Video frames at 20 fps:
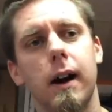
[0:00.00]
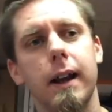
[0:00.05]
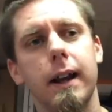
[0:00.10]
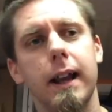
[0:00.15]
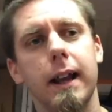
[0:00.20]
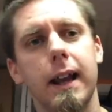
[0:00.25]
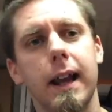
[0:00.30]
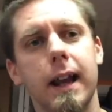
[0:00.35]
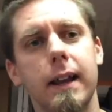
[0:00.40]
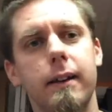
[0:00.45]

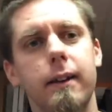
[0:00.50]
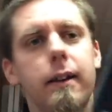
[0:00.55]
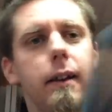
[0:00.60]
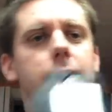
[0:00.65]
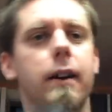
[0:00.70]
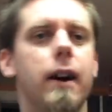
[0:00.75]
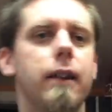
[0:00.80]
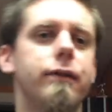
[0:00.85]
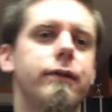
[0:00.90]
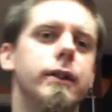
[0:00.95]
I get
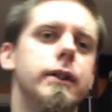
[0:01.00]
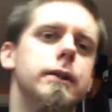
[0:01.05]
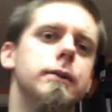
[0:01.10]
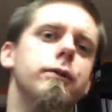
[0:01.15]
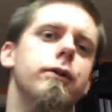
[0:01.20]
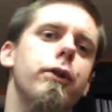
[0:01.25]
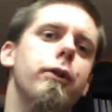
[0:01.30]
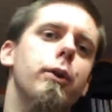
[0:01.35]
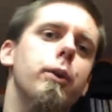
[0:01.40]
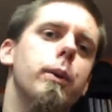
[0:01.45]
handed an
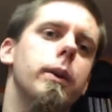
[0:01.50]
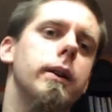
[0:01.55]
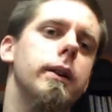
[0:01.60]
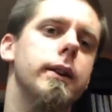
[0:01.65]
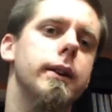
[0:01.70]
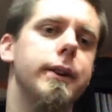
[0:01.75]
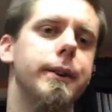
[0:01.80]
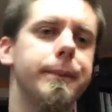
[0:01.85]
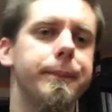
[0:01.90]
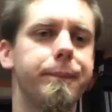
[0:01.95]
iPhone through
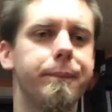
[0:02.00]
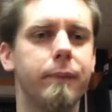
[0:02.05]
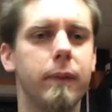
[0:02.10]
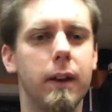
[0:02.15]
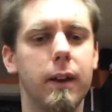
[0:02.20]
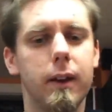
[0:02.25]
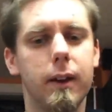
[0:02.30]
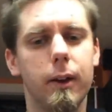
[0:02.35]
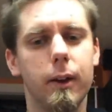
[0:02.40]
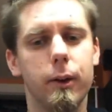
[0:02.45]
work.
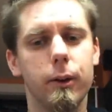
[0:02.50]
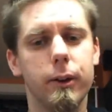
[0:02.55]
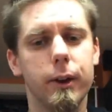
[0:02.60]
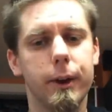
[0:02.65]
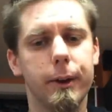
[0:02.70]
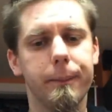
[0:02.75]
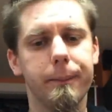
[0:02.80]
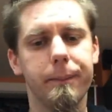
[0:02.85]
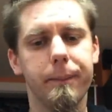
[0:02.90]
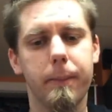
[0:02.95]

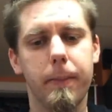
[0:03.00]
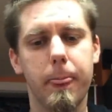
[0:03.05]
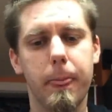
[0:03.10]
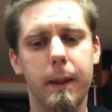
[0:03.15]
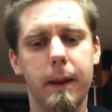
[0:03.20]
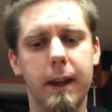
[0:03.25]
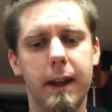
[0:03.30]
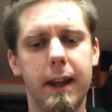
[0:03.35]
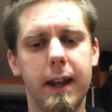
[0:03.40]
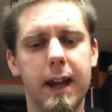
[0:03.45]
So
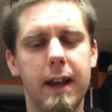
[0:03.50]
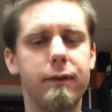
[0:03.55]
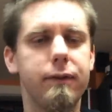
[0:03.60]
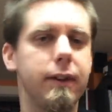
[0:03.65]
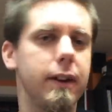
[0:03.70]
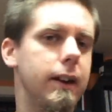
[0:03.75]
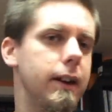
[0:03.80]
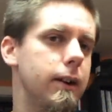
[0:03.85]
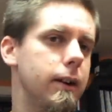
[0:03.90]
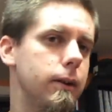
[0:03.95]
it
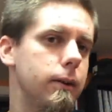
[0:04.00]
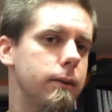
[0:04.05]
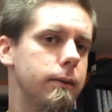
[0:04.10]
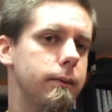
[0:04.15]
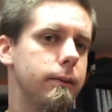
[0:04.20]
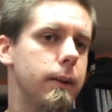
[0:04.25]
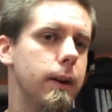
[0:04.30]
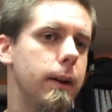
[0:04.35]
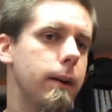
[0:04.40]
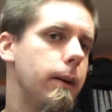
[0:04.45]
had
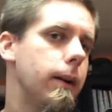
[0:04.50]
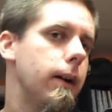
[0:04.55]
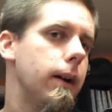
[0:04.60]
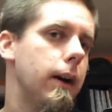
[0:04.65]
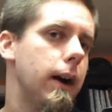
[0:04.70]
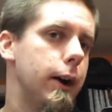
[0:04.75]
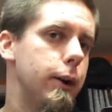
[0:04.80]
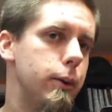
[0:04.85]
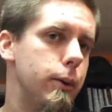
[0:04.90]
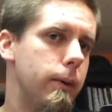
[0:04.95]
video.
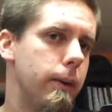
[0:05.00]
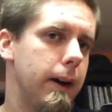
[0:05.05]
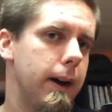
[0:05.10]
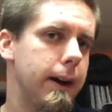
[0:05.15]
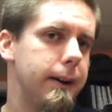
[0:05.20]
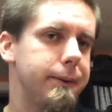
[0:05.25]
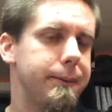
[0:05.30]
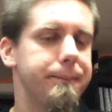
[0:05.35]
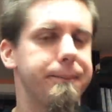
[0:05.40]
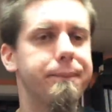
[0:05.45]
I knew
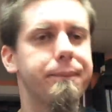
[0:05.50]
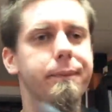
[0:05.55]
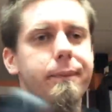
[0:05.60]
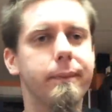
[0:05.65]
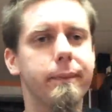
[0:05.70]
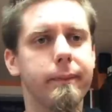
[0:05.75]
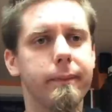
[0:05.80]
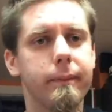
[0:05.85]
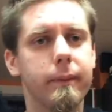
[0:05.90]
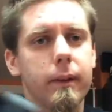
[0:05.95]
that.
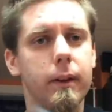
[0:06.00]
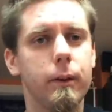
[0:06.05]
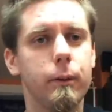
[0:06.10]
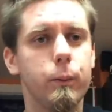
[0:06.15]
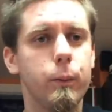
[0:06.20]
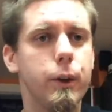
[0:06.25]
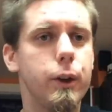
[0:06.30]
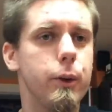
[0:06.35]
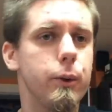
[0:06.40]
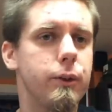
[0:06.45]

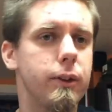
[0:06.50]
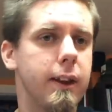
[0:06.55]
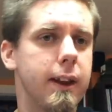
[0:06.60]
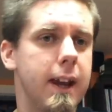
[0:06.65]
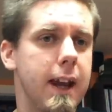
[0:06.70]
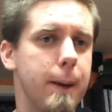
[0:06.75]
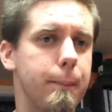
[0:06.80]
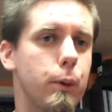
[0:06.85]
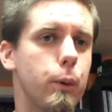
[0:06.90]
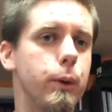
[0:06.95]
We used the
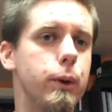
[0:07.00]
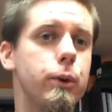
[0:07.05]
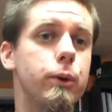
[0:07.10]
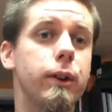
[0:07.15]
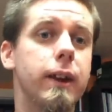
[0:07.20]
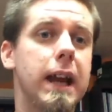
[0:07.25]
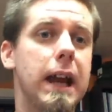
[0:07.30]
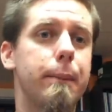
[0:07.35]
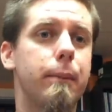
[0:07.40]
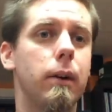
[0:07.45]
camera. We
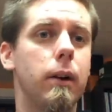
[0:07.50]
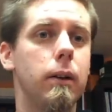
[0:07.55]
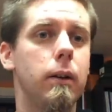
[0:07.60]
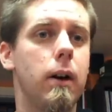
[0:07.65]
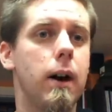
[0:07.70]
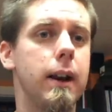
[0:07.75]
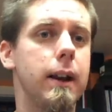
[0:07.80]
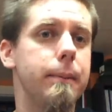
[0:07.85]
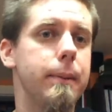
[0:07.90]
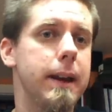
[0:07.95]
used the camera a
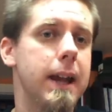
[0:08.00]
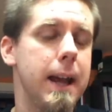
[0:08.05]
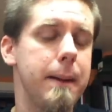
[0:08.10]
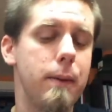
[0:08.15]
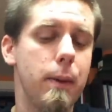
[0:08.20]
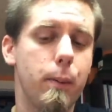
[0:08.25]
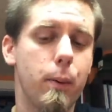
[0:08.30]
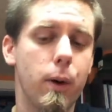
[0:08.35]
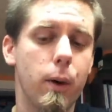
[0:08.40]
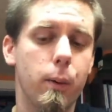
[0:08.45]
lot. It
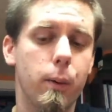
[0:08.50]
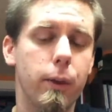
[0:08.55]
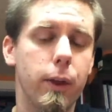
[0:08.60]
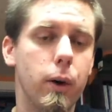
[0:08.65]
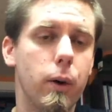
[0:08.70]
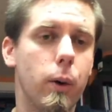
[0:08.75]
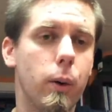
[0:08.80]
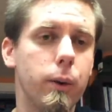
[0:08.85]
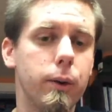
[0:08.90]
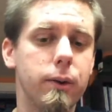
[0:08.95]
became to the point
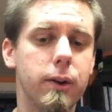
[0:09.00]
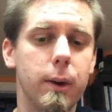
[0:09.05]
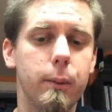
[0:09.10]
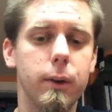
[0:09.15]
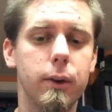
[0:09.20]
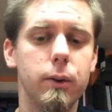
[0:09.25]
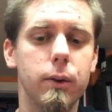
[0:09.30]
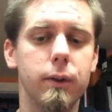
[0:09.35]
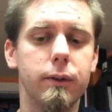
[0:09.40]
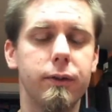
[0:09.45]
where the only
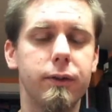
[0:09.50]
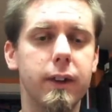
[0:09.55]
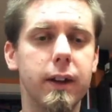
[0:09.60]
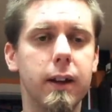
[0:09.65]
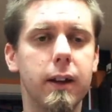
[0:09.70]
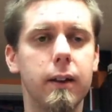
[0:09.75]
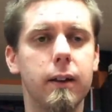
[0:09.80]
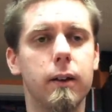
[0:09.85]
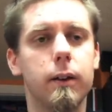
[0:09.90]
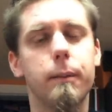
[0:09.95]
time we took
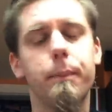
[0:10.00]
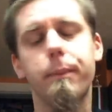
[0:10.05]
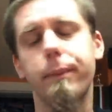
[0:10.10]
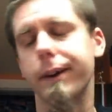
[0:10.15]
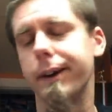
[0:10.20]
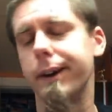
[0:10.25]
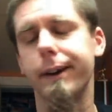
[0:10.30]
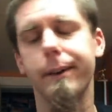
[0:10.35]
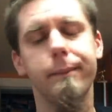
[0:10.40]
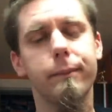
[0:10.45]
video
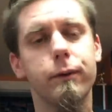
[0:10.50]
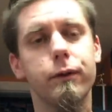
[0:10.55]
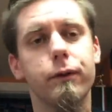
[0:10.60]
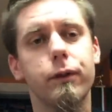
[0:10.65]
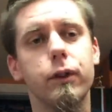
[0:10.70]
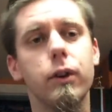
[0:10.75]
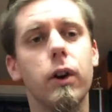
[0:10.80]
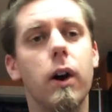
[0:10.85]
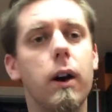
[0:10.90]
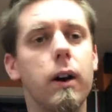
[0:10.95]
or
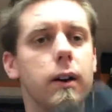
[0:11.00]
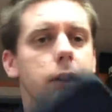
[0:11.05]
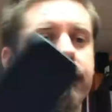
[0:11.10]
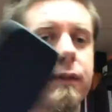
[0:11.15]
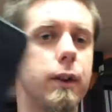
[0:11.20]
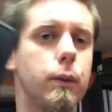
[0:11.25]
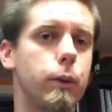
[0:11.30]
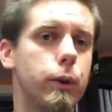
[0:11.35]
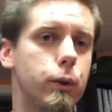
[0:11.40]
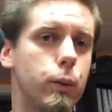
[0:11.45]

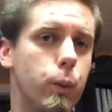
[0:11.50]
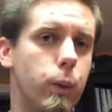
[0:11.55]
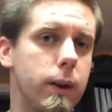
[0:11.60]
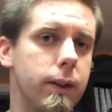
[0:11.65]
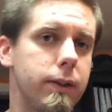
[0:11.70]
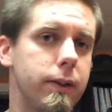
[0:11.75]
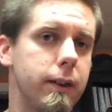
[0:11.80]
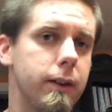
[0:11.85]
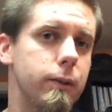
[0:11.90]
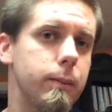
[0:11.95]
photography was
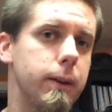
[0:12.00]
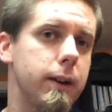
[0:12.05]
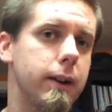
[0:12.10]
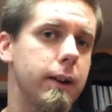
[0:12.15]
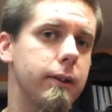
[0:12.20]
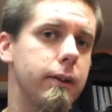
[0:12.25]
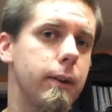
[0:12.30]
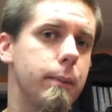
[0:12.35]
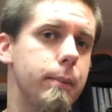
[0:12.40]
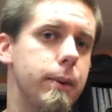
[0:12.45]
with this,
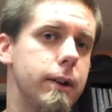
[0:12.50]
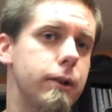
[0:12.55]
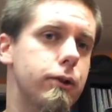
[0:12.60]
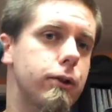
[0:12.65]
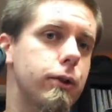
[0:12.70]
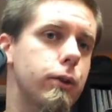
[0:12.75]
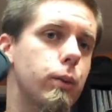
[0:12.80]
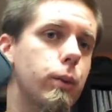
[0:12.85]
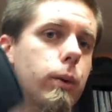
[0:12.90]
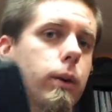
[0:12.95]
because the
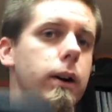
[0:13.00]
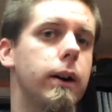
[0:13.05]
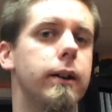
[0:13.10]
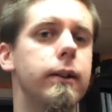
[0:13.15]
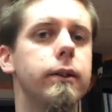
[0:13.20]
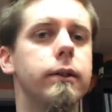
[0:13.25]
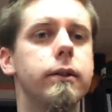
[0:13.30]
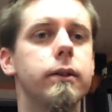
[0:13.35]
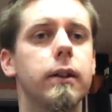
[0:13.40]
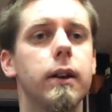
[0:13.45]
pictures
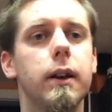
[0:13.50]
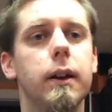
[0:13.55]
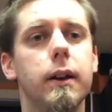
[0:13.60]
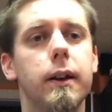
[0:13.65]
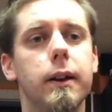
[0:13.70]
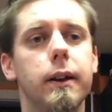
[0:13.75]
was,